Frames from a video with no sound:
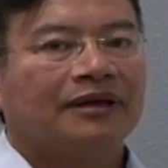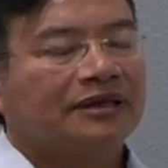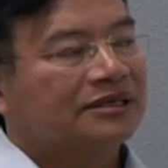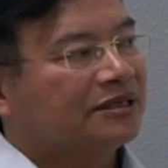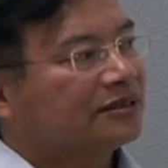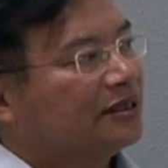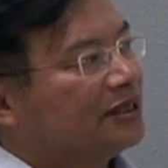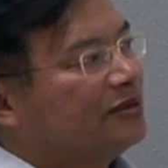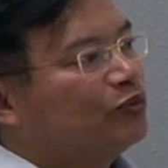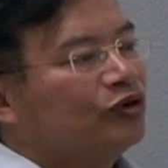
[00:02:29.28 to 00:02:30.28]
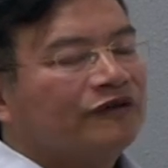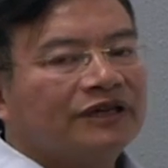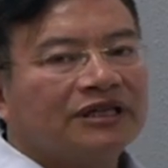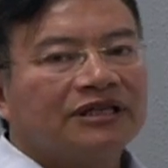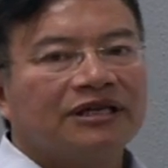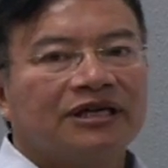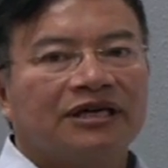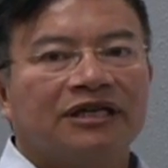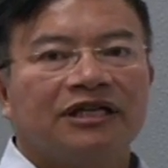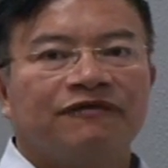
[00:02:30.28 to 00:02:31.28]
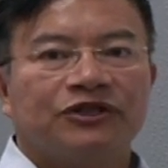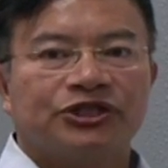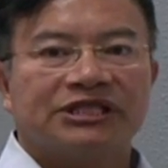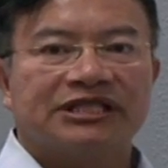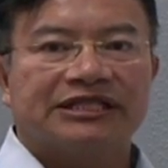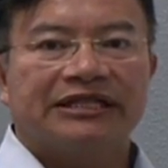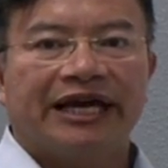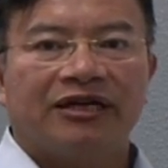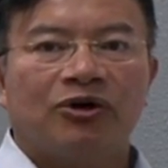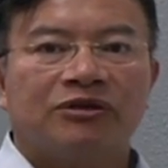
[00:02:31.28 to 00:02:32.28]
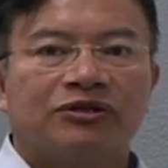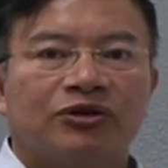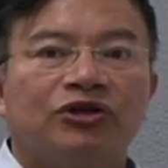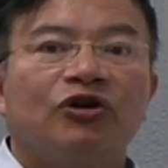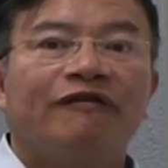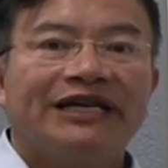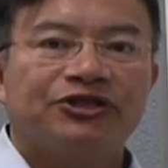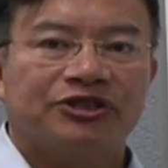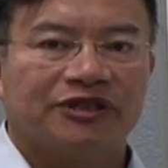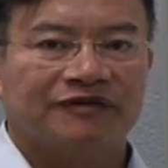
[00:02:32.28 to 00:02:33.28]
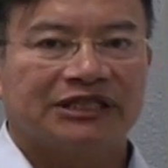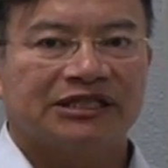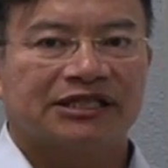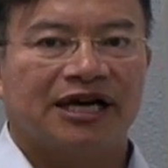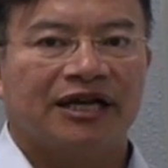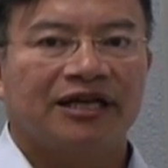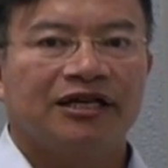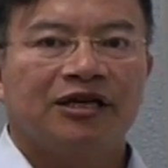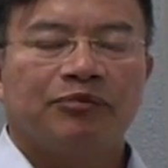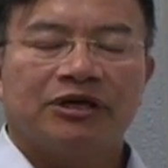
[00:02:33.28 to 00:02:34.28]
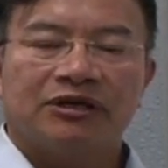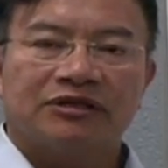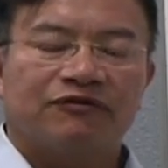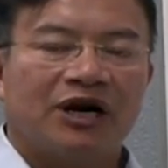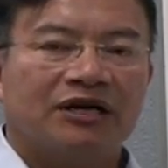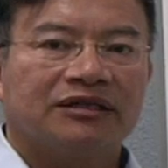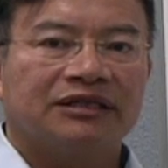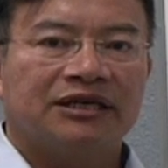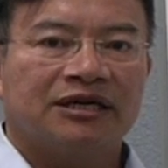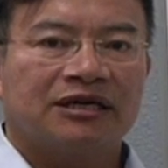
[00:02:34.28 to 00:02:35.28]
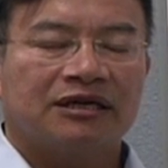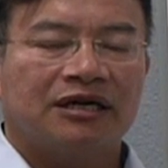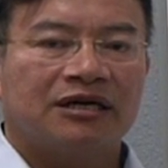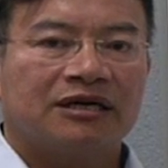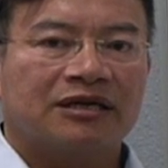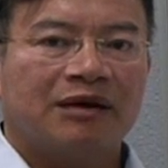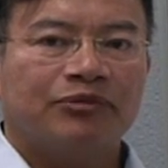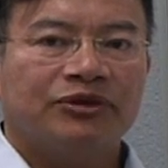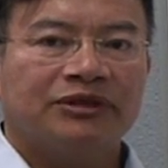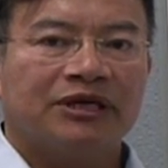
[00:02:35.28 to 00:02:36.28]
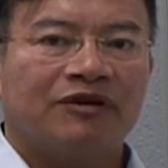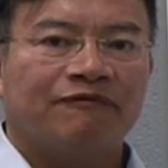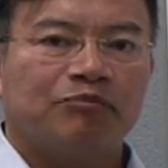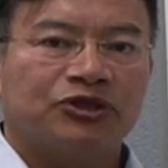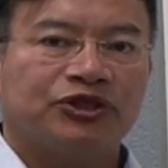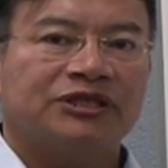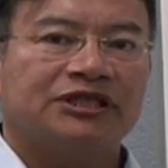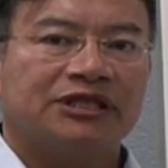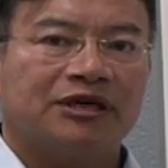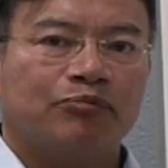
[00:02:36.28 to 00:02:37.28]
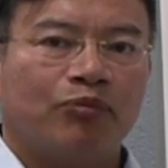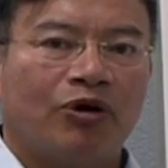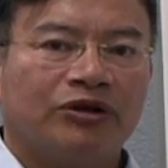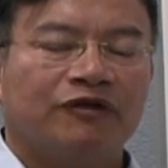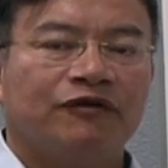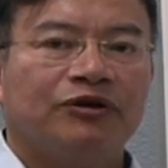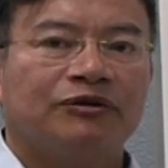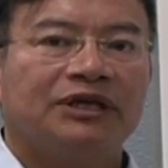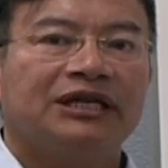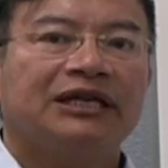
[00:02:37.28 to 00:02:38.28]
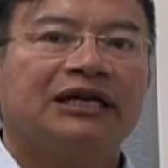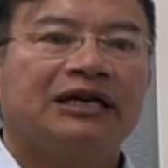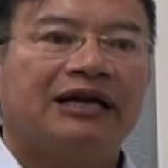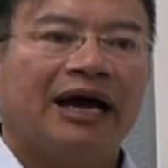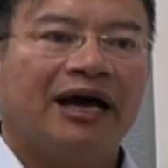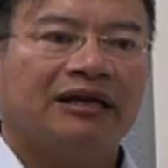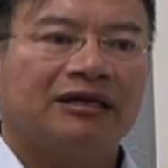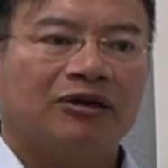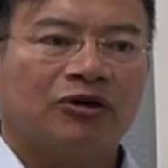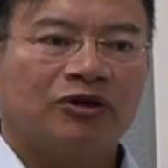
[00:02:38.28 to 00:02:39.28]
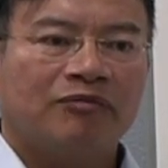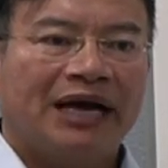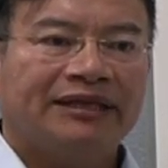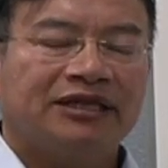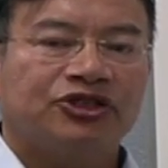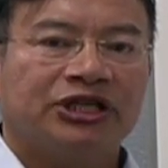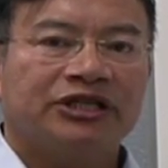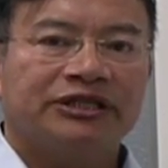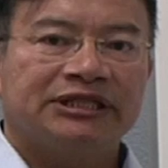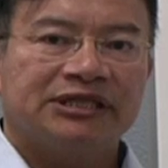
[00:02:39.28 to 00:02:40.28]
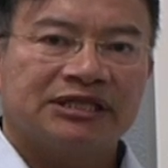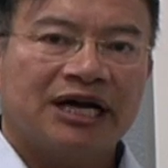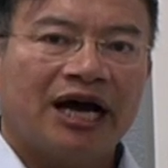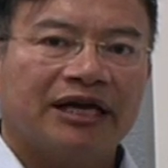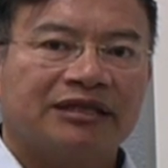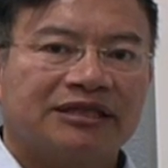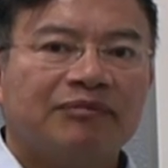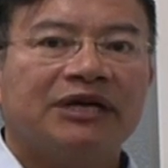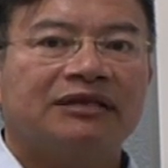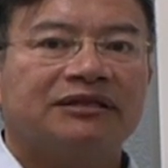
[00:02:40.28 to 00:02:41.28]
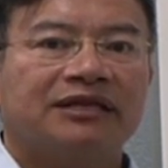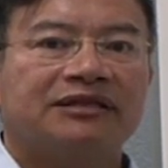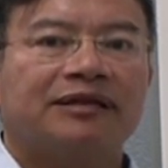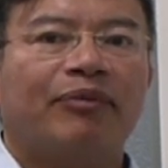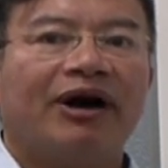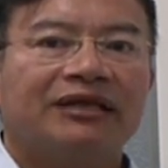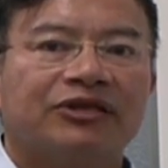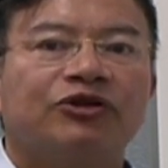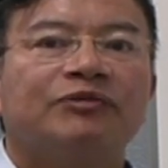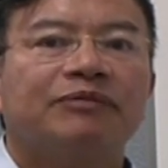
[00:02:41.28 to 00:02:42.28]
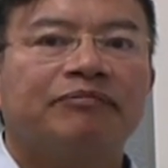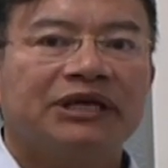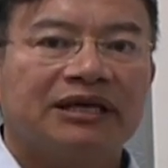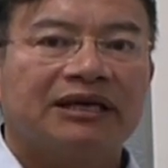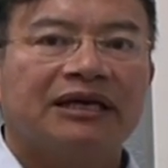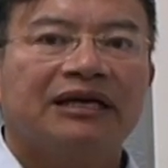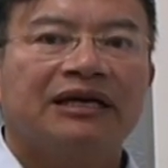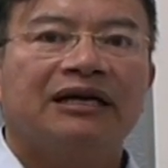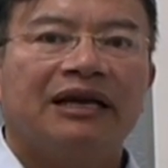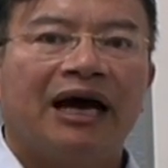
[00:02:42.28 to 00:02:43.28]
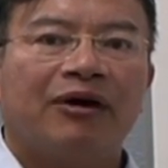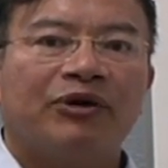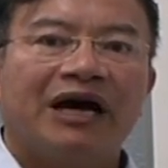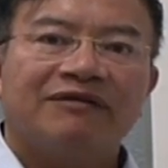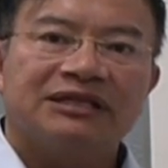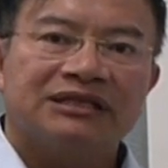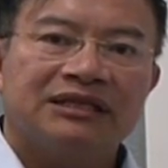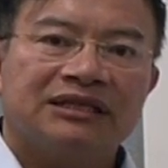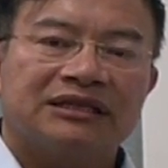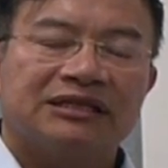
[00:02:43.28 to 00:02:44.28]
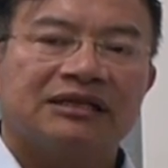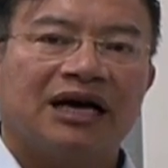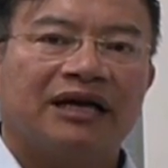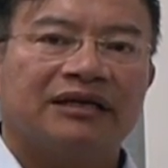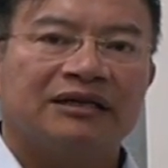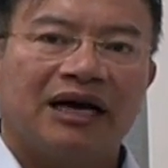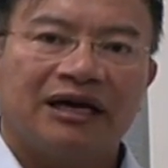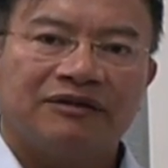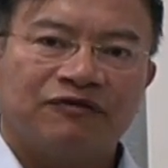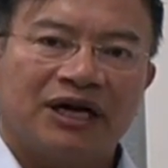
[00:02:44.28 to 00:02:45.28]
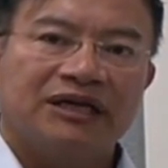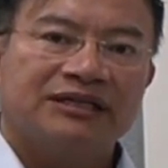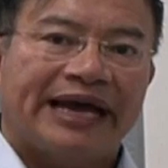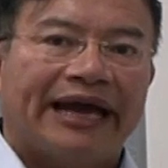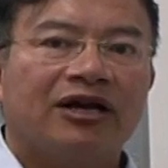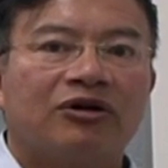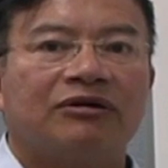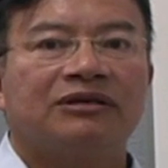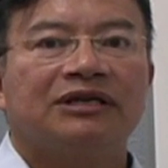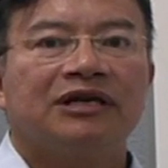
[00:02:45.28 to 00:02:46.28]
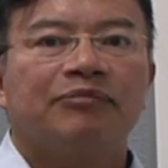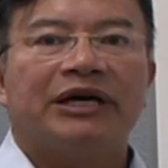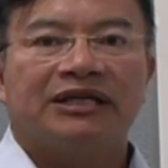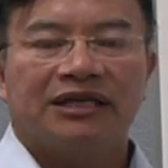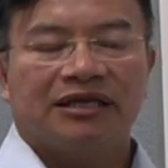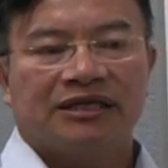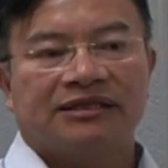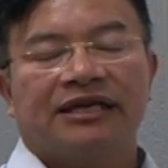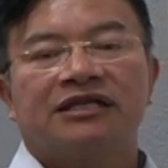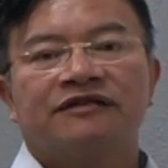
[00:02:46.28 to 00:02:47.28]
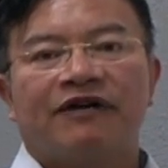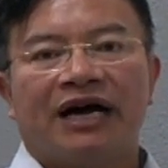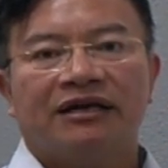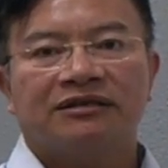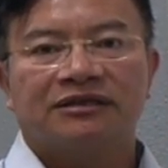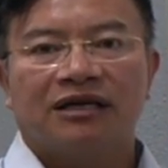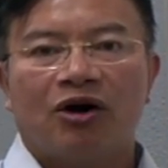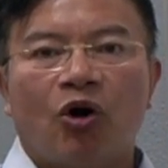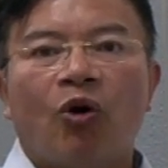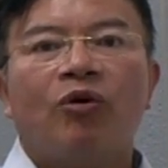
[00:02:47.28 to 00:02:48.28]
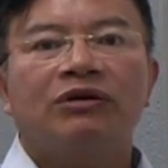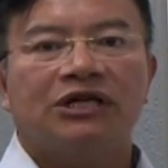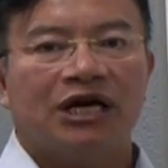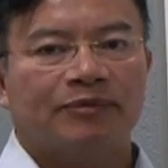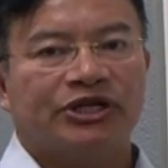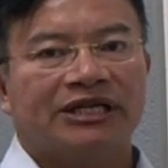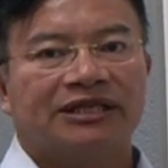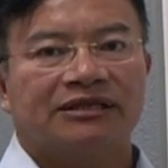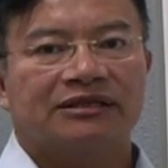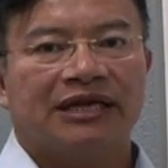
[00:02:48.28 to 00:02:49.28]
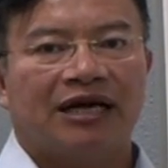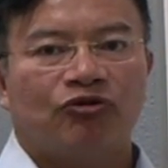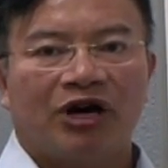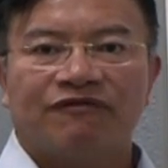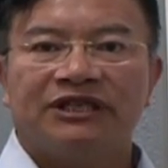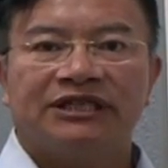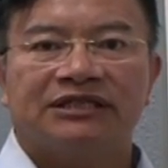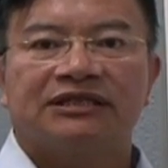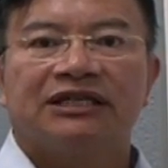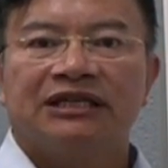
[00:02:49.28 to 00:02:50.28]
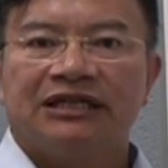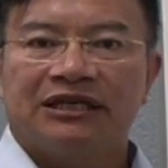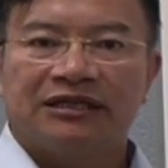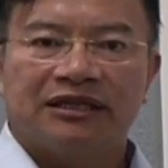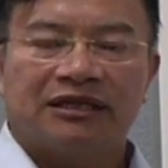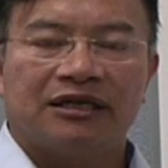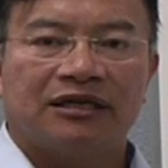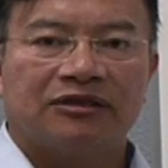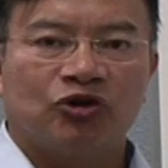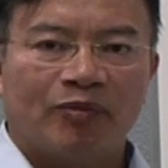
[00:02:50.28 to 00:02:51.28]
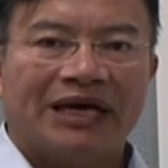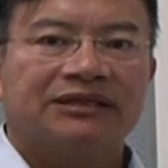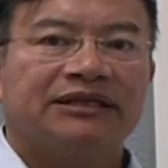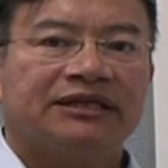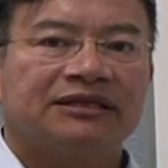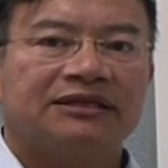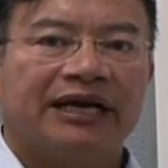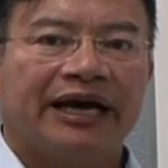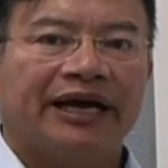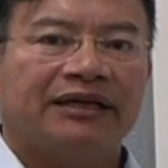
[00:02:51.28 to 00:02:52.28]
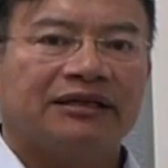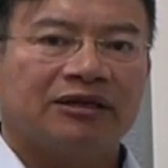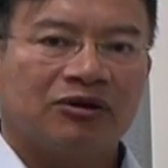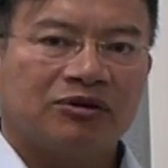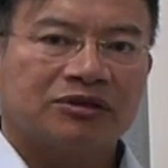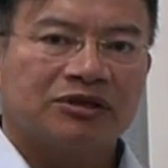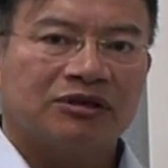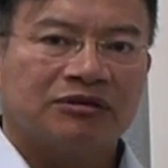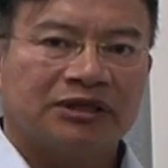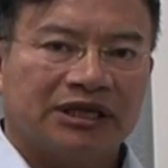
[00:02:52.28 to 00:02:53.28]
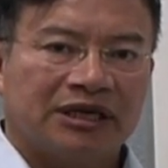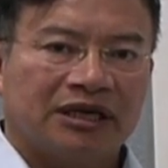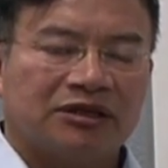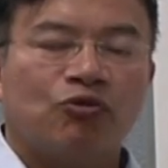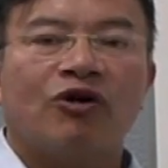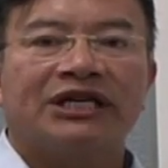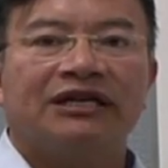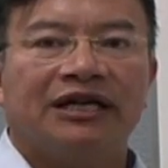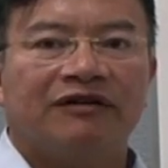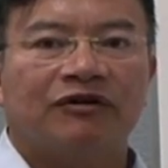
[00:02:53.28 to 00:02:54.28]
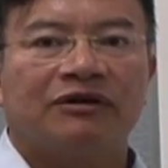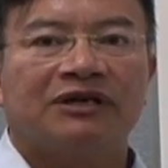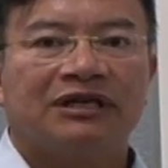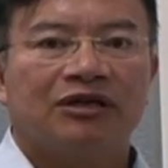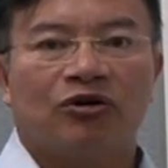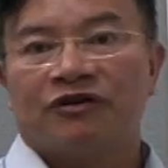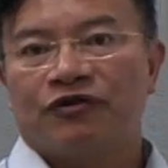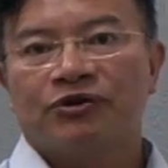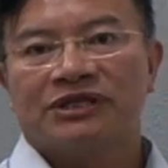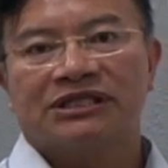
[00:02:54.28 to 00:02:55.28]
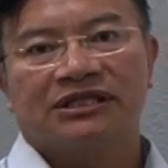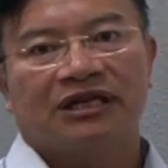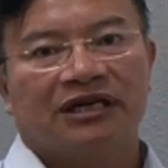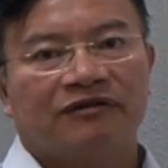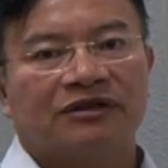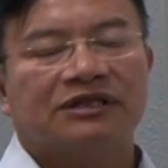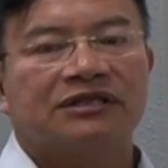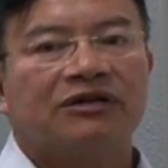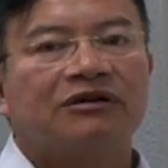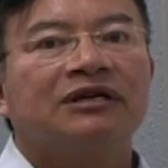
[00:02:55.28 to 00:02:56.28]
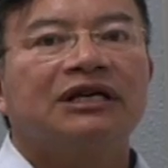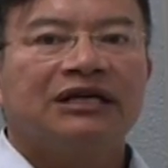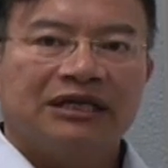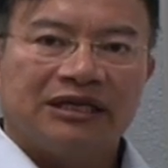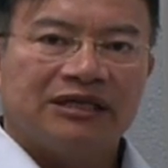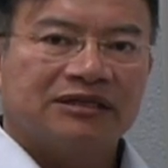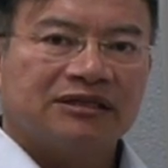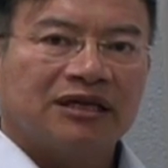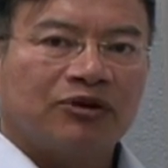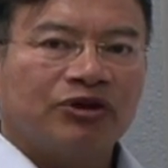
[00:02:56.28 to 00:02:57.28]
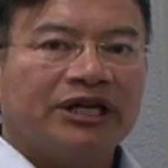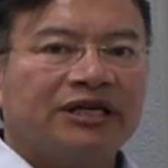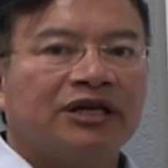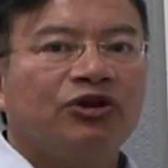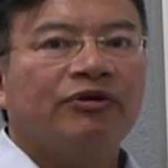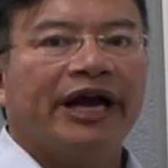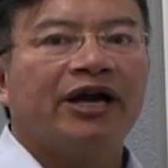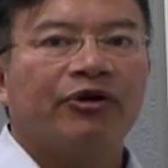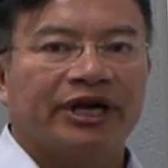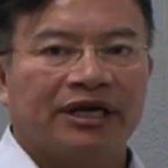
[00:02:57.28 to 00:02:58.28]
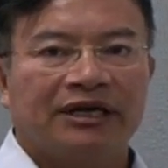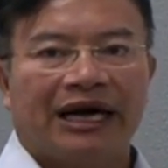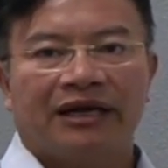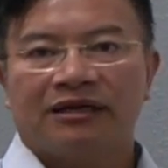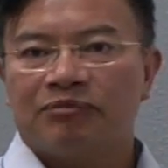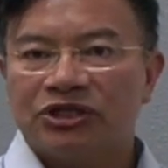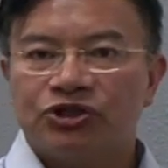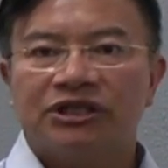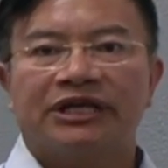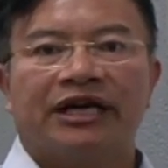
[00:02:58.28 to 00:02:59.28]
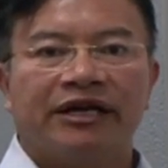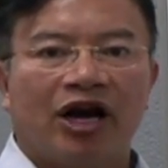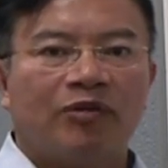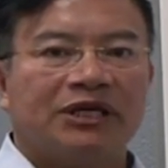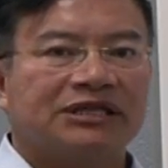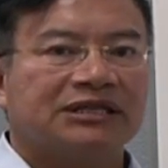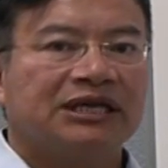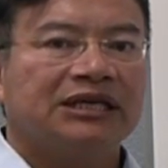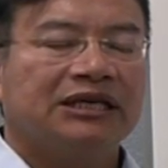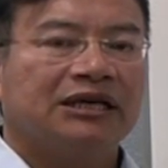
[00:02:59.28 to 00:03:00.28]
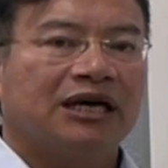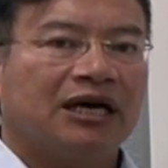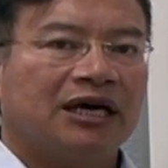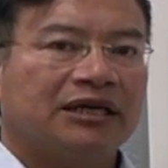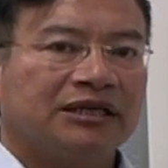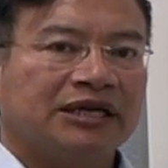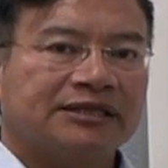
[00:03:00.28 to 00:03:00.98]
This is uh, improving the efficiency and also innovation of the design. Because from the uh, computer of machines uh, point of view, that automatic generated design sometimes can surprise human being. That we haven't seen a design uh, from this angle, but it satisfies all the objectives like roughness, the robustness and also uh, the working level or the frequency level. So it's uh, really a new area that machine can help us uh, in